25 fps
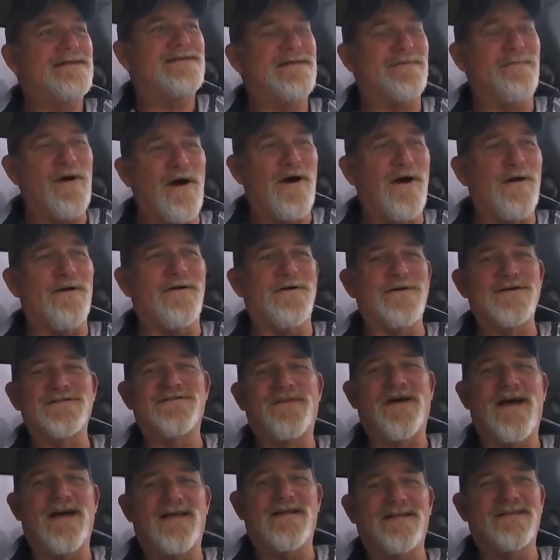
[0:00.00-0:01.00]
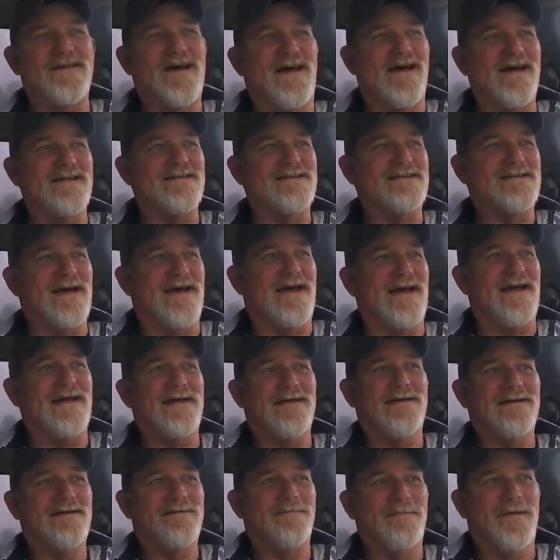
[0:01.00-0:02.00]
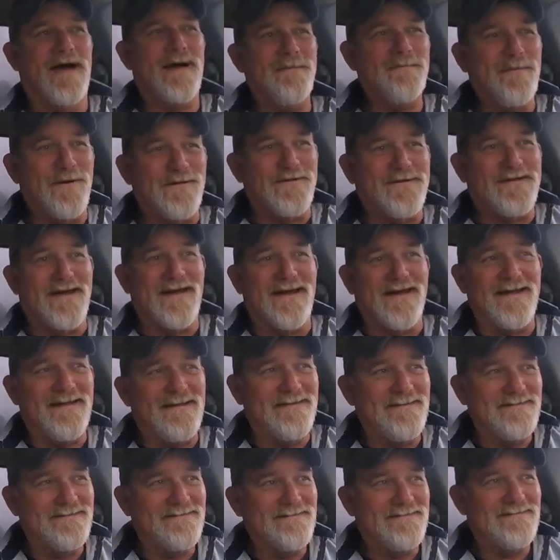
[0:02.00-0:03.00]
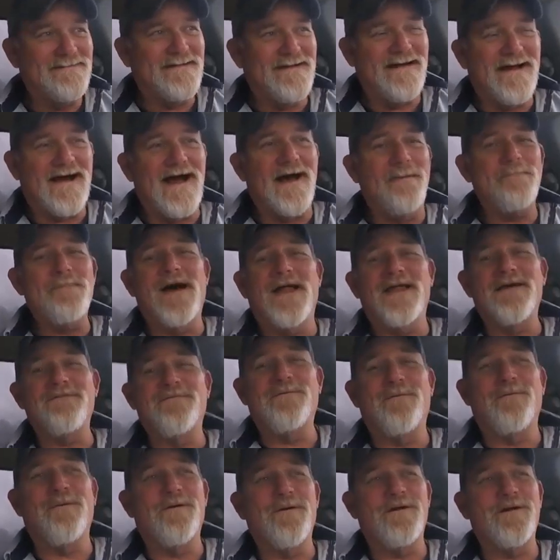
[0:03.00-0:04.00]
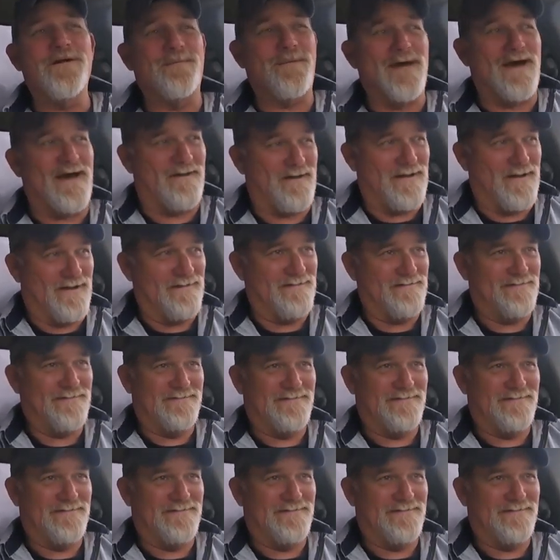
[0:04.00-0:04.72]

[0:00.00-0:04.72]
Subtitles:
Tomorrow is Valentine's Day. My birthday. I'm not even worried about it.